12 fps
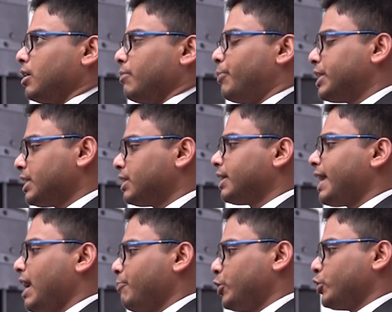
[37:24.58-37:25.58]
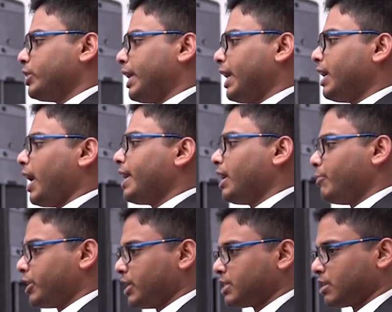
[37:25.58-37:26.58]
bridging the gap between the AI and
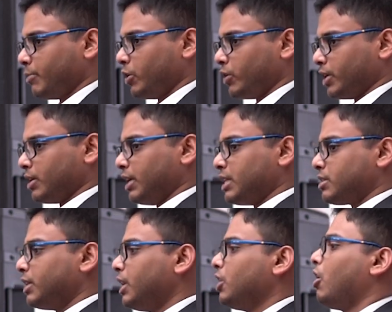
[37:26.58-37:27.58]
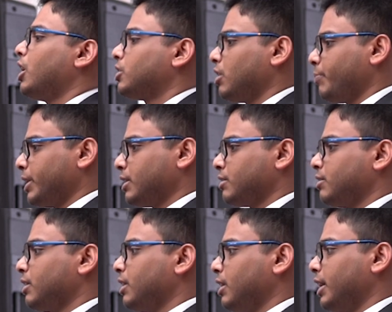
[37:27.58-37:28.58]
materials community. It's really a hot topic
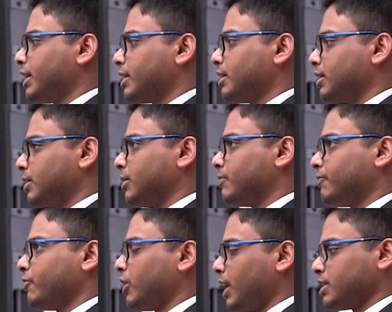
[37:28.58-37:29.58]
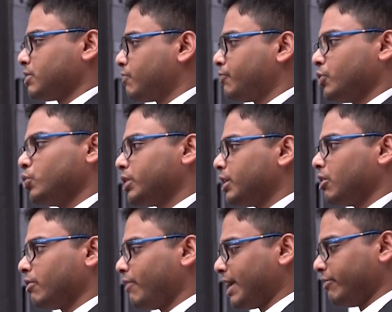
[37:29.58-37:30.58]
for last 2, 3,
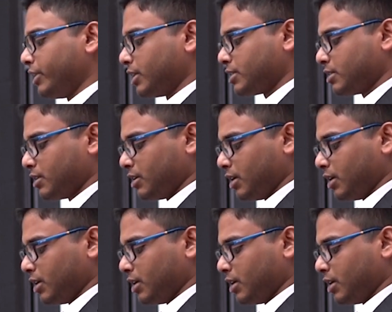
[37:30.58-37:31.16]
or 5 years.